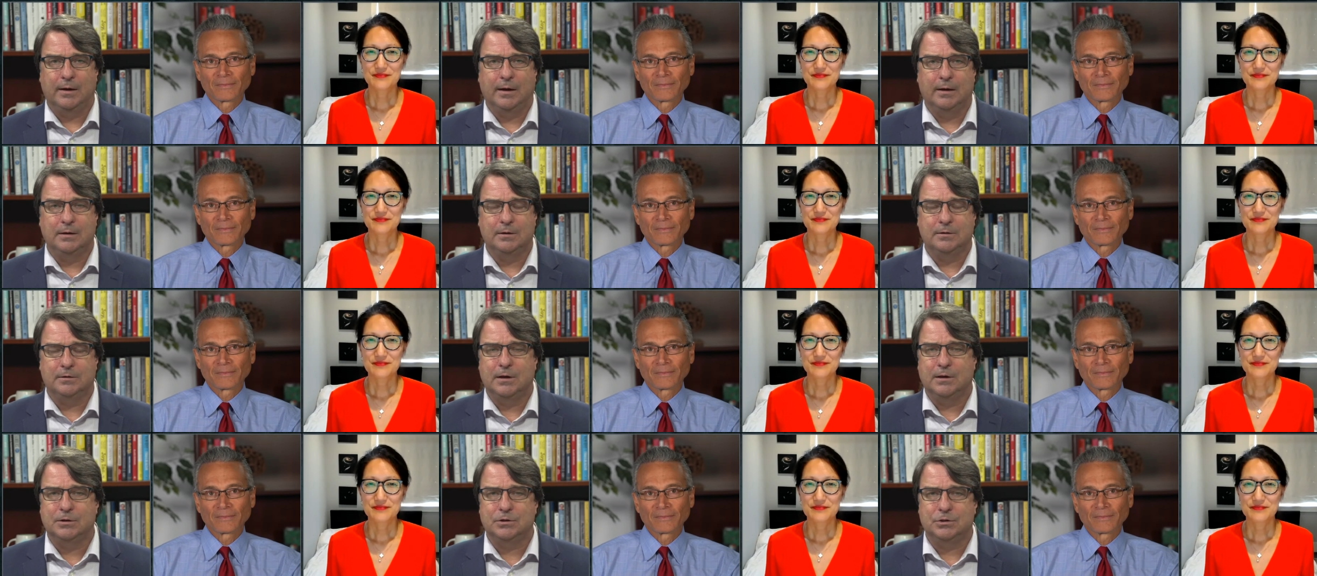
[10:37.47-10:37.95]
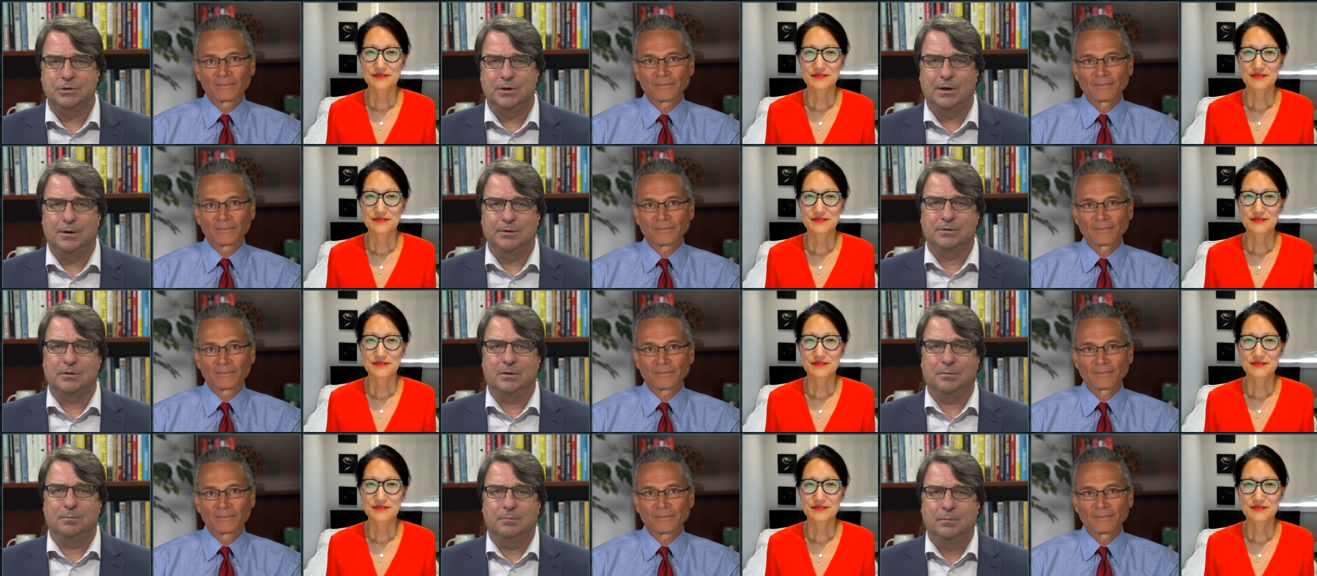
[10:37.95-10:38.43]
Speaker 1: And, and share
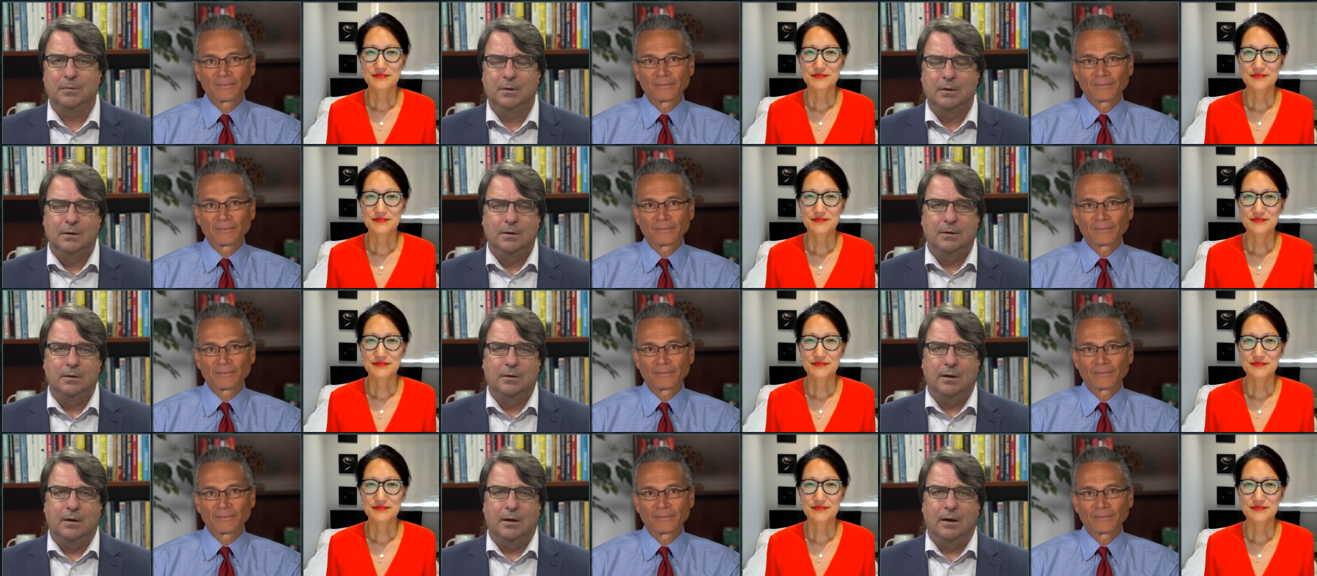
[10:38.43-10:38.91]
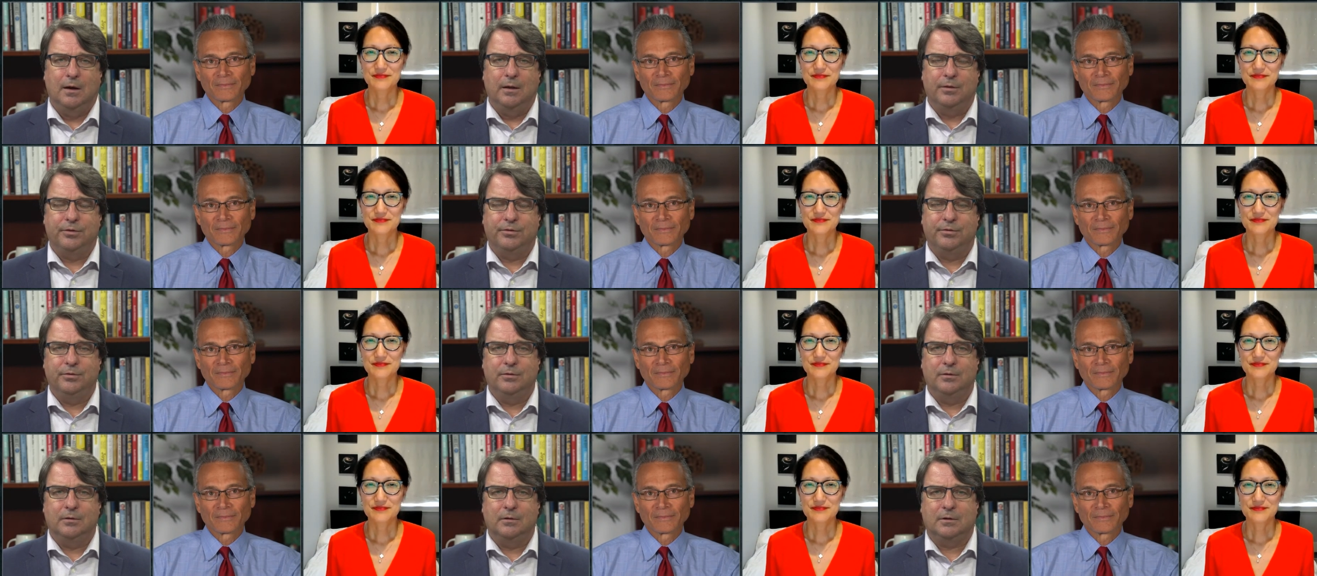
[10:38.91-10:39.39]
some uh,
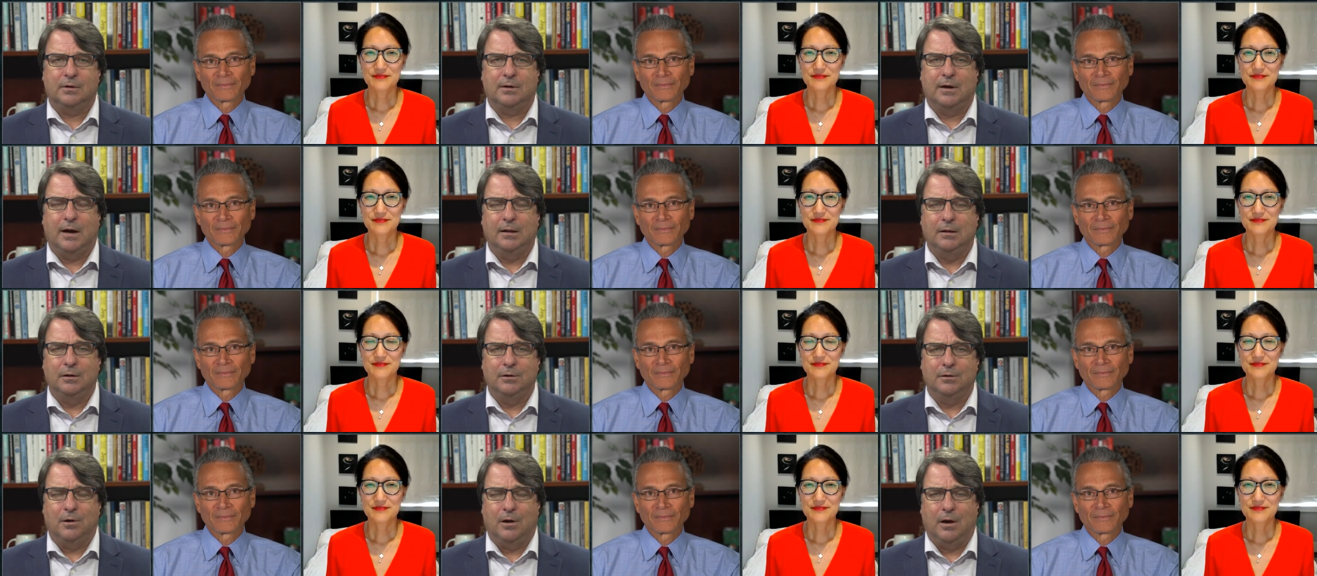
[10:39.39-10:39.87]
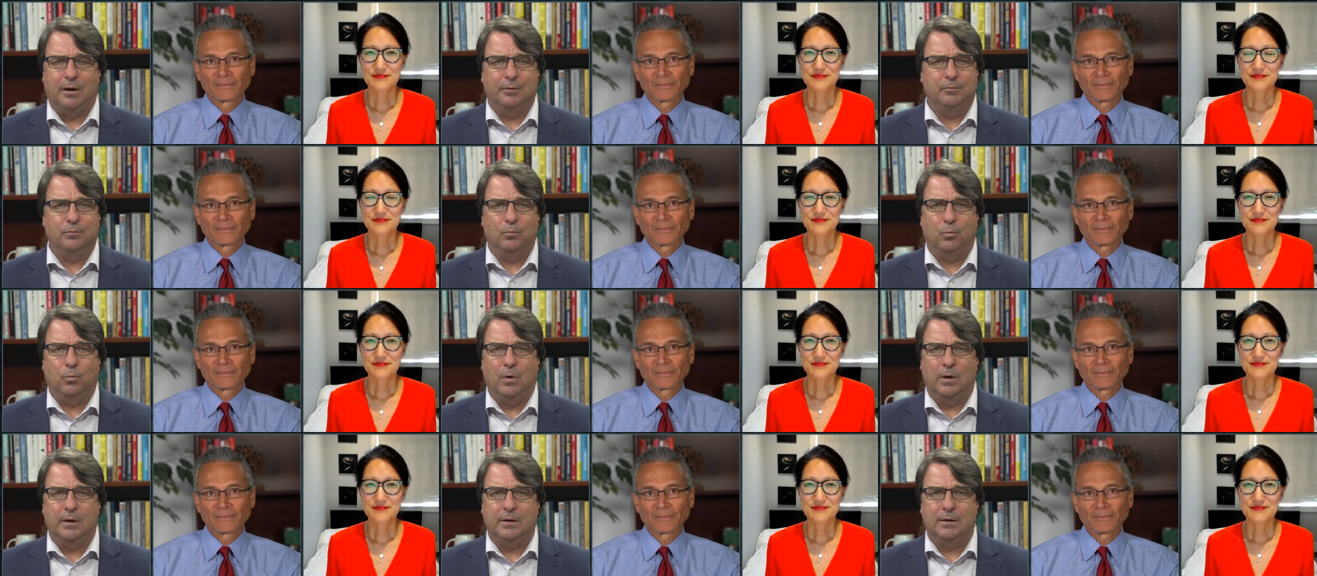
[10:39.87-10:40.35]
color on
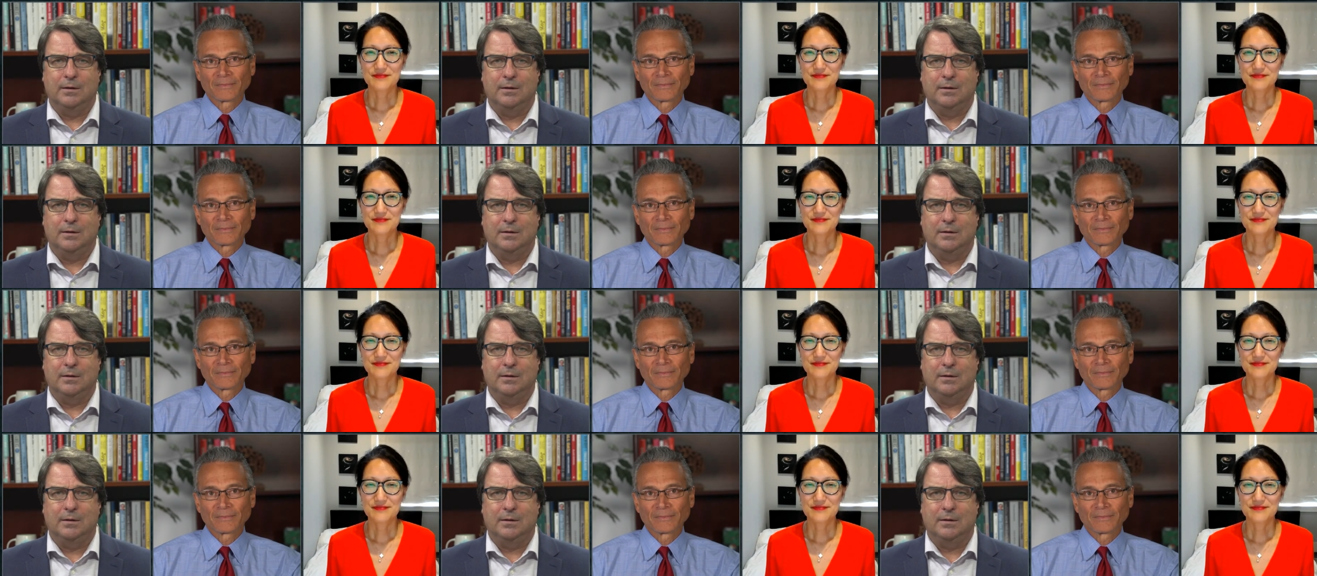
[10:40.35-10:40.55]
what